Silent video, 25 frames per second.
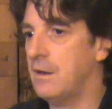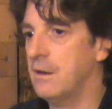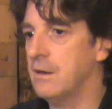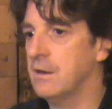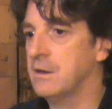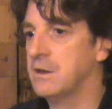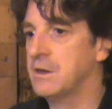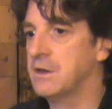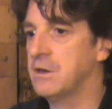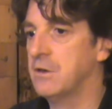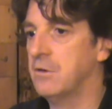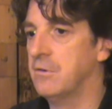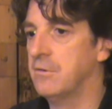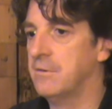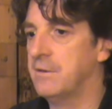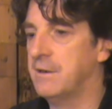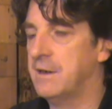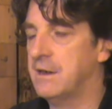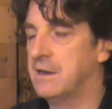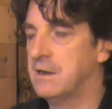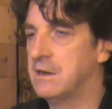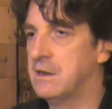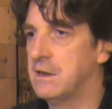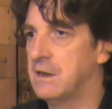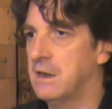So
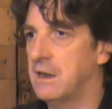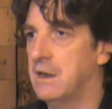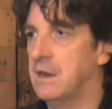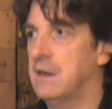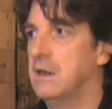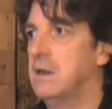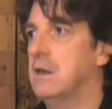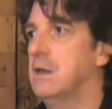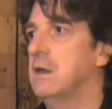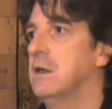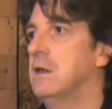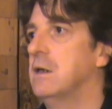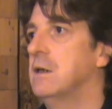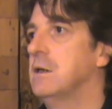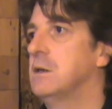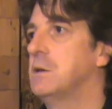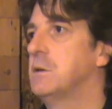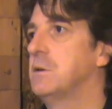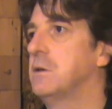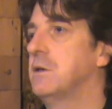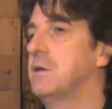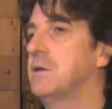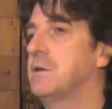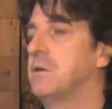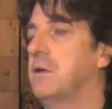that,
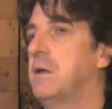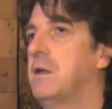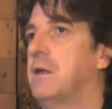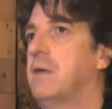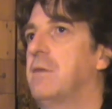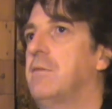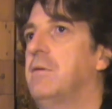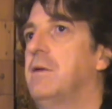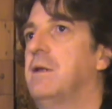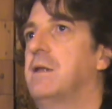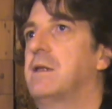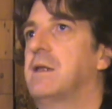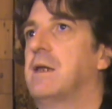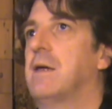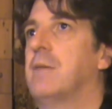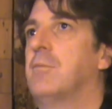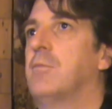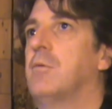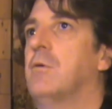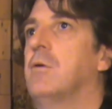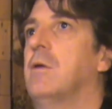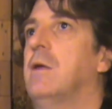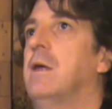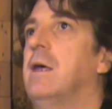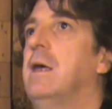let's try and give an
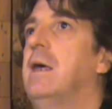example.